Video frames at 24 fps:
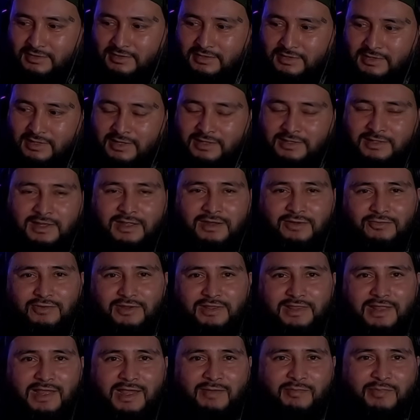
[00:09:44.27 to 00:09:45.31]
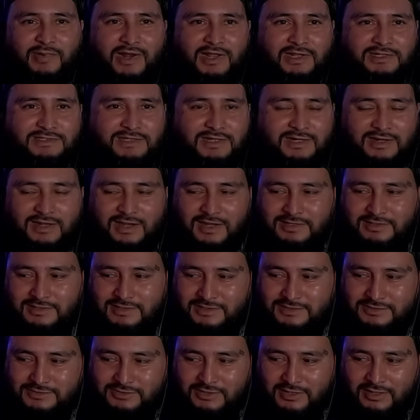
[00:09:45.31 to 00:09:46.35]
And not only that, but I said it like
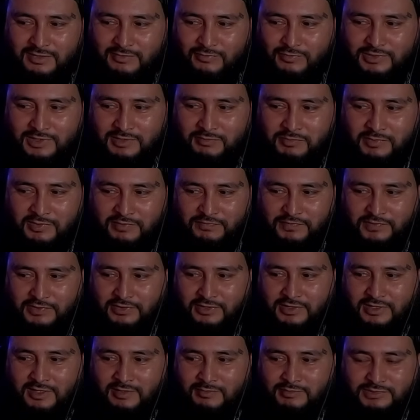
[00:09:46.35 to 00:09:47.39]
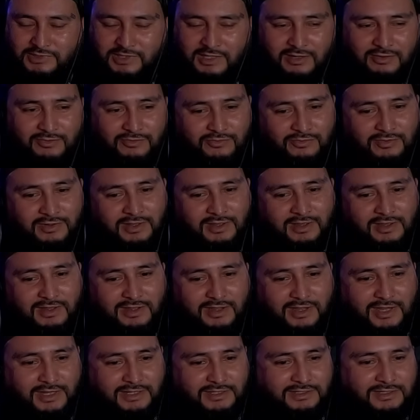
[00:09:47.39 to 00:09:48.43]
this, dog. When a motherfucker comes out
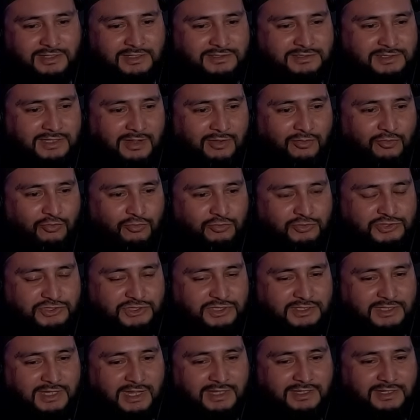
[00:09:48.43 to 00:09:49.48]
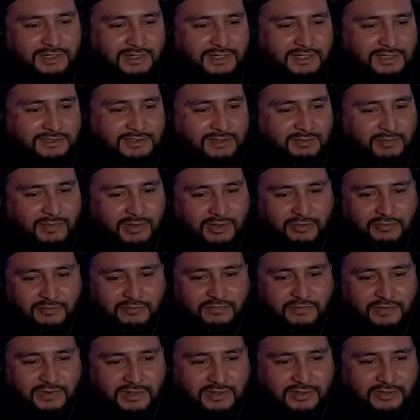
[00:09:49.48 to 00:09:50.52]
and does that whole shenanigans about
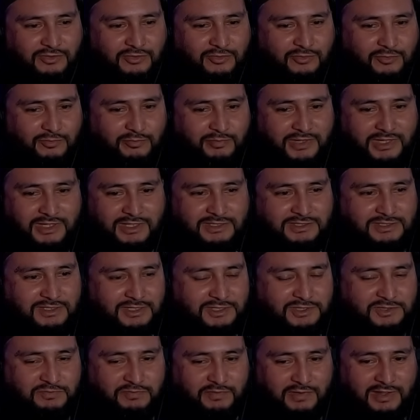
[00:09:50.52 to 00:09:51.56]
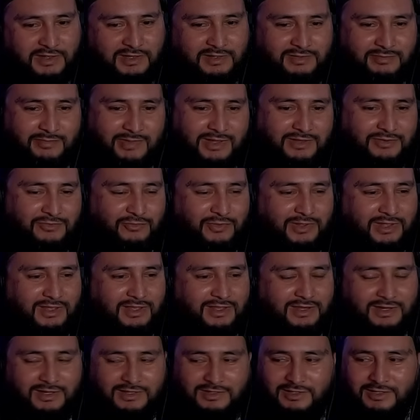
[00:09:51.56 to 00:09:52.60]
fuck you, bitch, let's fight, man, you ain't
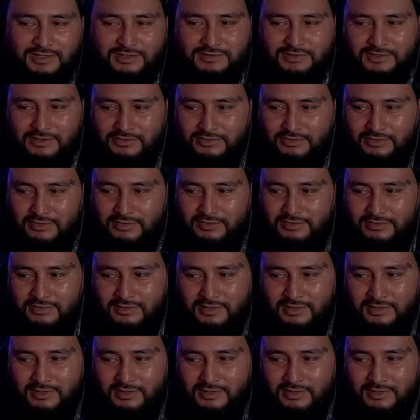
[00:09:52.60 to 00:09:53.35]
getting nothing, dog.